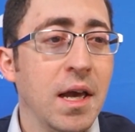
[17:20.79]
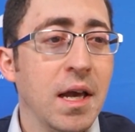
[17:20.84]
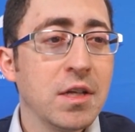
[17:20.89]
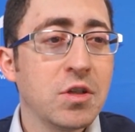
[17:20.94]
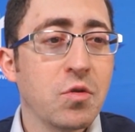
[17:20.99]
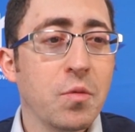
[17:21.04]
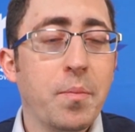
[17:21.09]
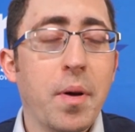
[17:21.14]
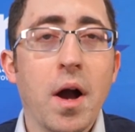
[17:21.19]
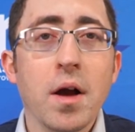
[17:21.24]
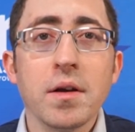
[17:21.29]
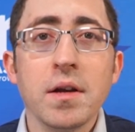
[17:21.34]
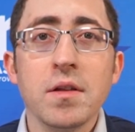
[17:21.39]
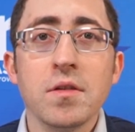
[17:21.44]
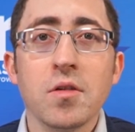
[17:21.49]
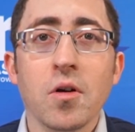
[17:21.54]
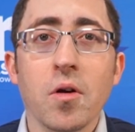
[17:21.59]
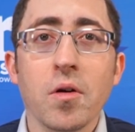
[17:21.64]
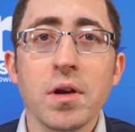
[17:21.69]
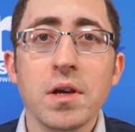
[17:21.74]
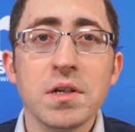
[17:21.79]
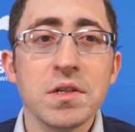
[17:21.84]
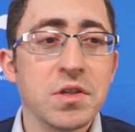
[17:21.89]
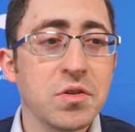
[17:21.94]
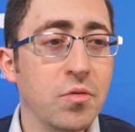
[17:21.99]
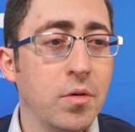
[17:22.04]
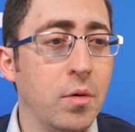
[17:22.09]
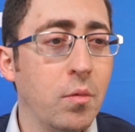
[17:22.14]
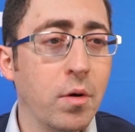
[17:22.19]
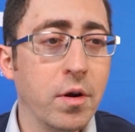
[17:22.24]
It's repugnant to our
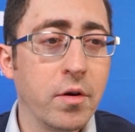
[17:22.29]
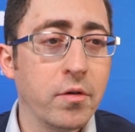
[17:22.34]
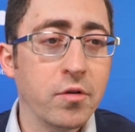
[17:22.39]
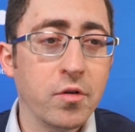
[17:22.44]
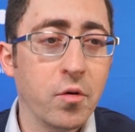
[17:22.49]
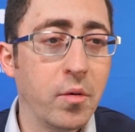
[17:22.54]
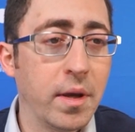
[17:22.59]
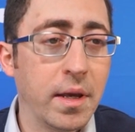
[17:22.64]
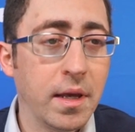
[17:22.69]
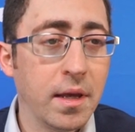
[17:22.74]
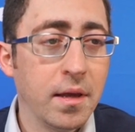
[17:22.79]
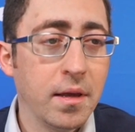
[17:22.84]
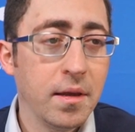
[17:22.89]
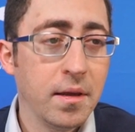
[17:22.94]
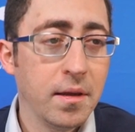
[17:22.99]
history what you're doing.